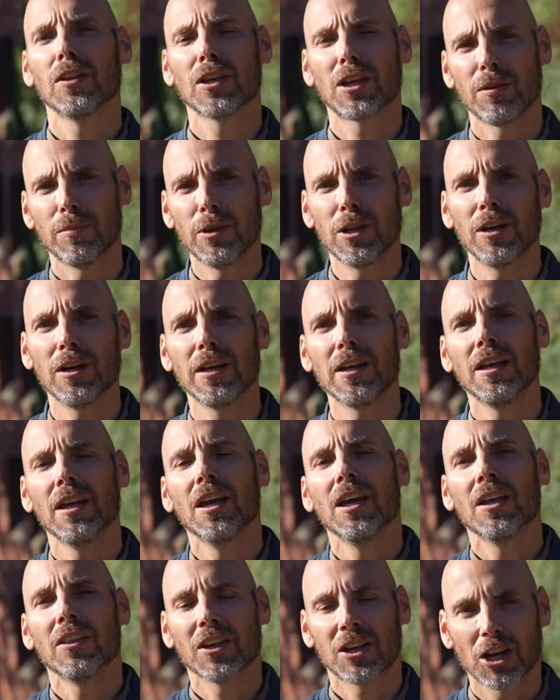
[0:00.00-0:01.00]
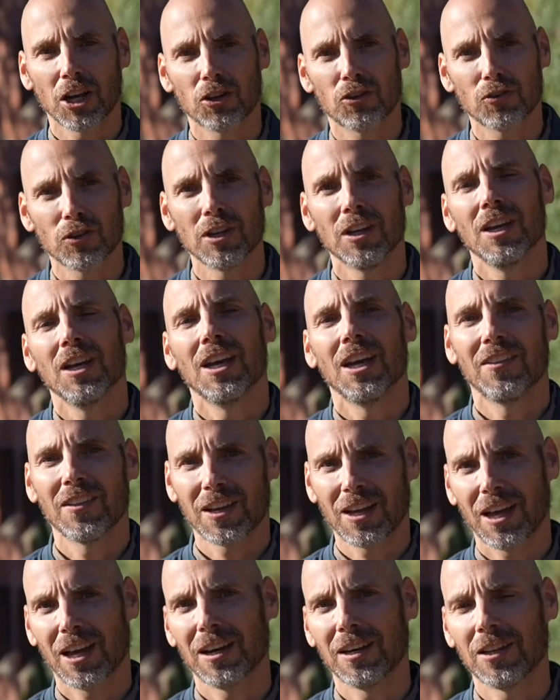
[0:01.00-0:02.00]
the community, the country, and the
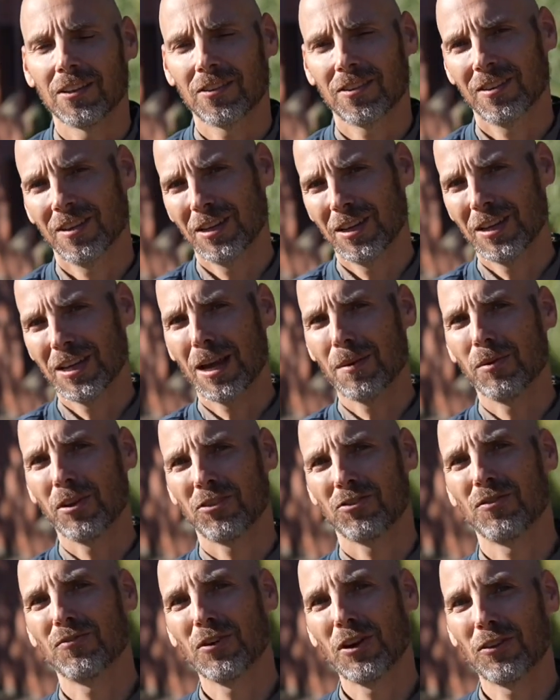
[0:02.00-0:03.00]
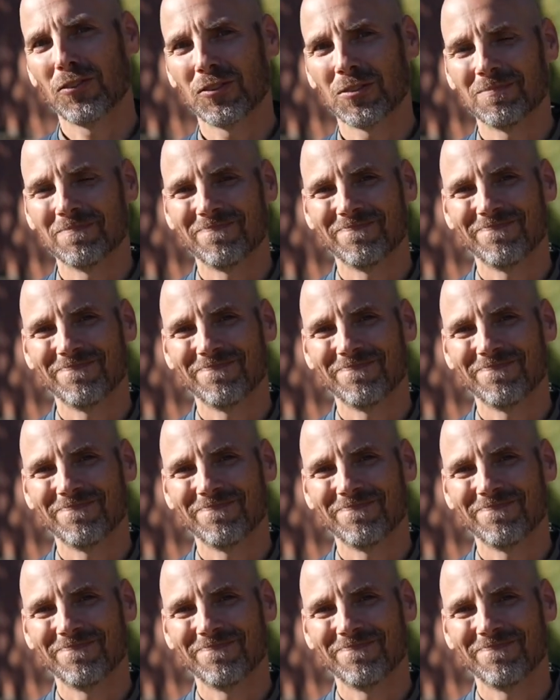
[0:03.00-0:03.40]
continents. God bless you, friends.